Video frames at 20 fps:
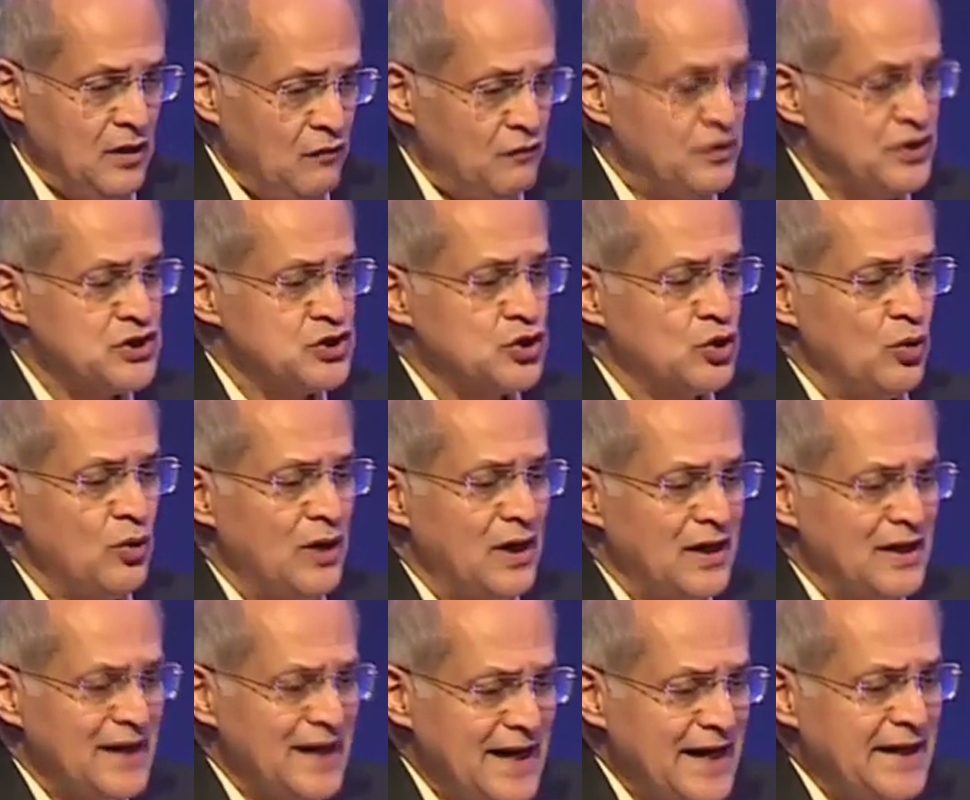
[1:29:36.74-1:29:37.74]
which
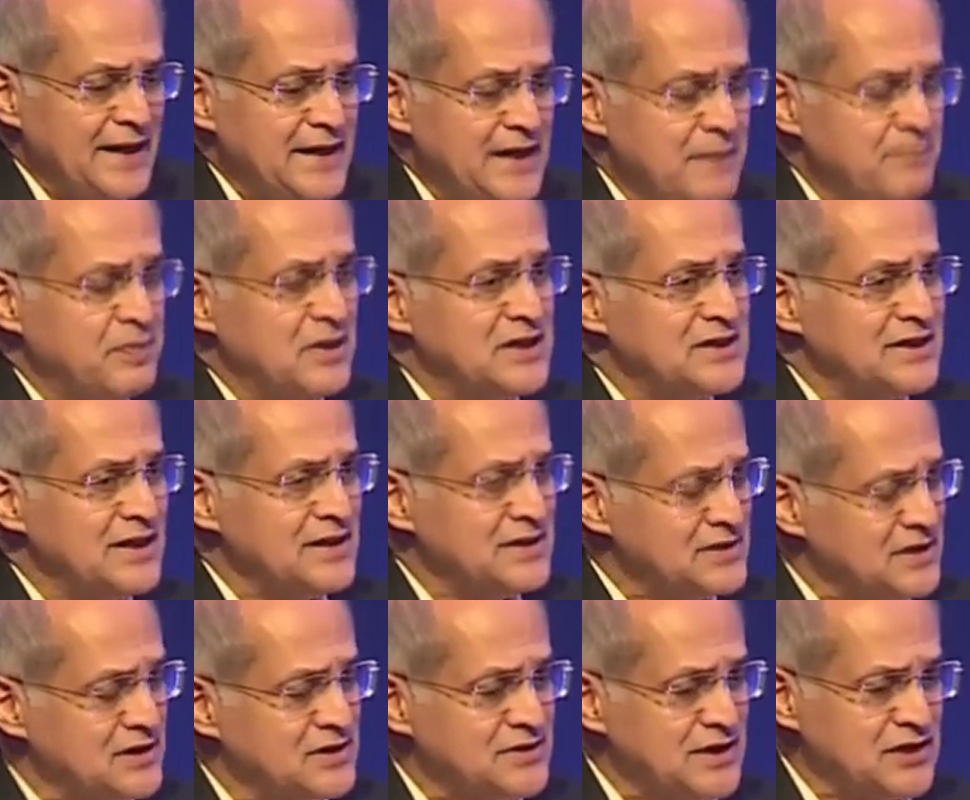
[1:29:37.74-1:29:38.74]
show an
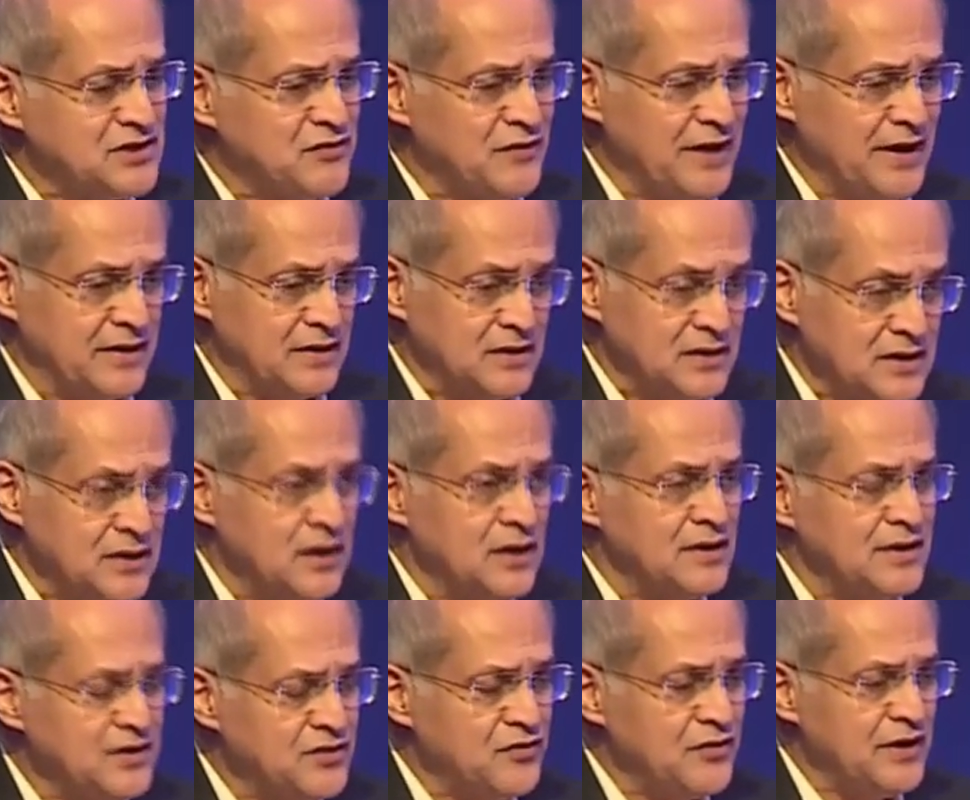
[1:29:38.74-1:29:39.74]
80% success rate,
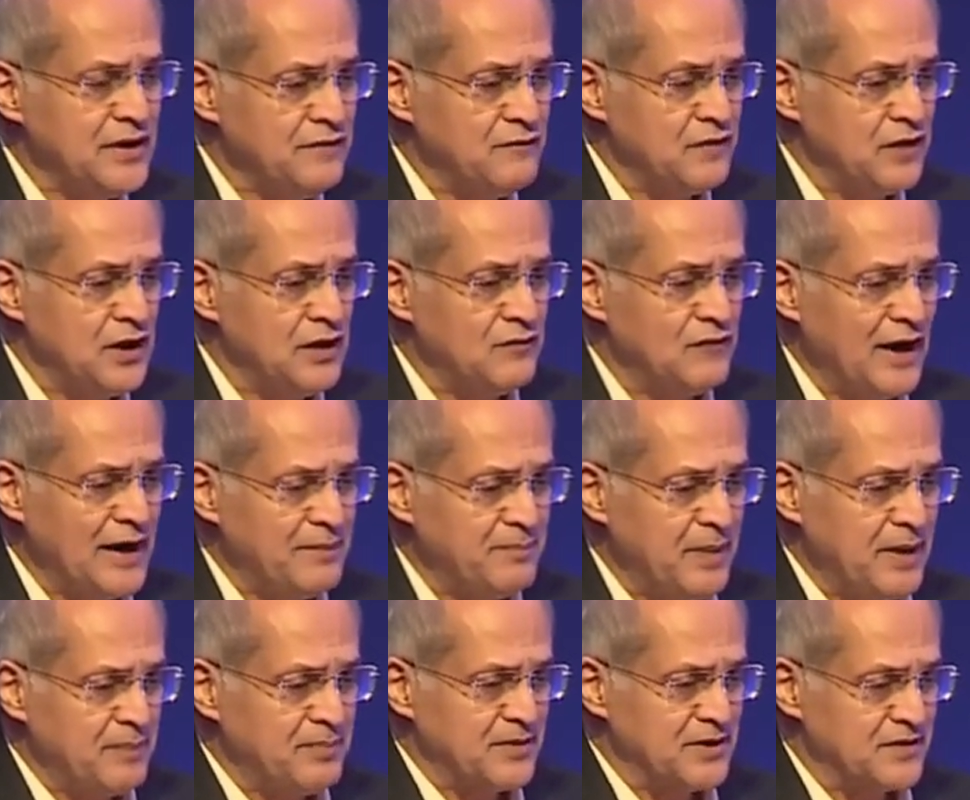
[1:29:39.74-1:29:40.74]
33
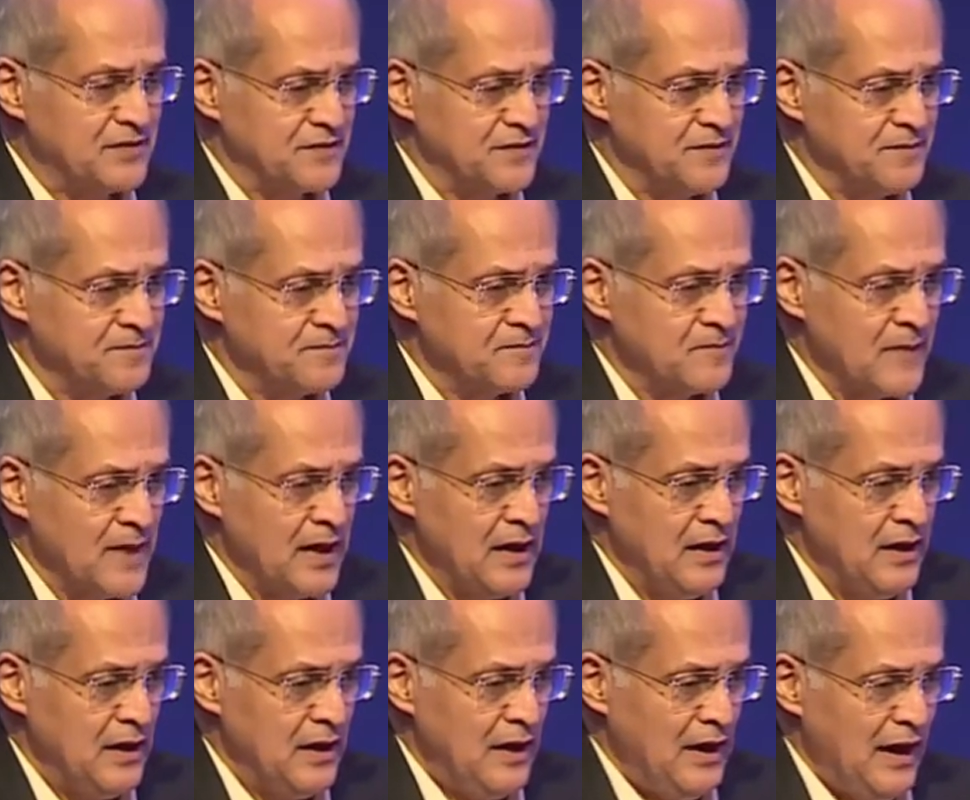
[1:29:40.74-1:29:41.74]
worldwide papers.
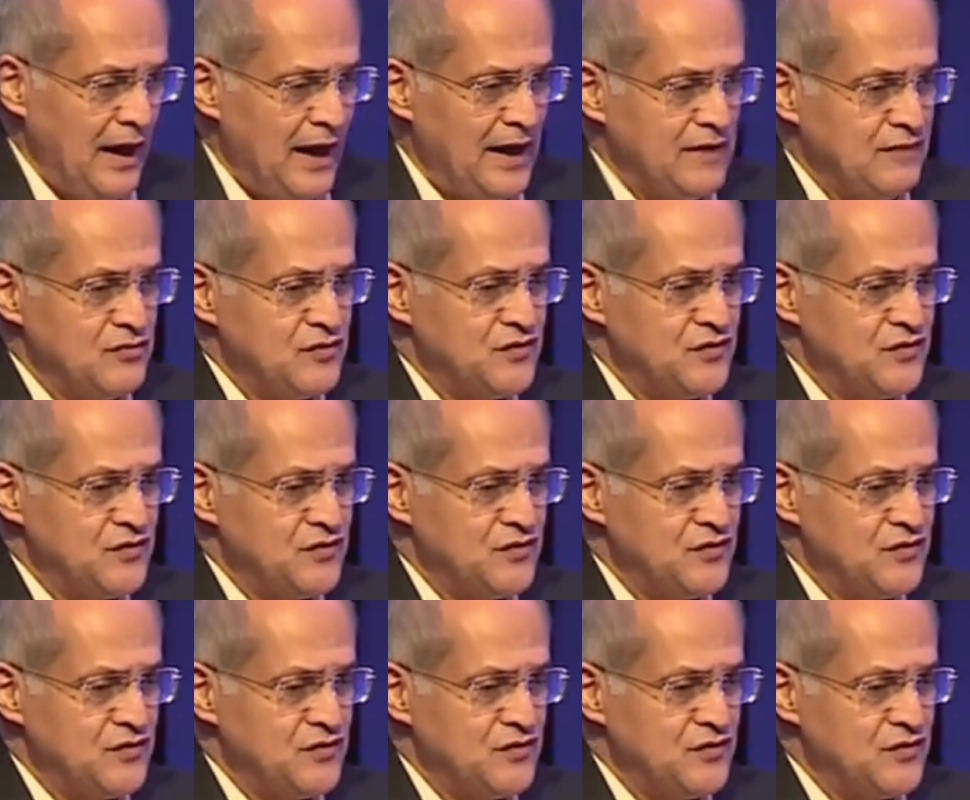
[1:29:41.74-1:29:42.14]
And if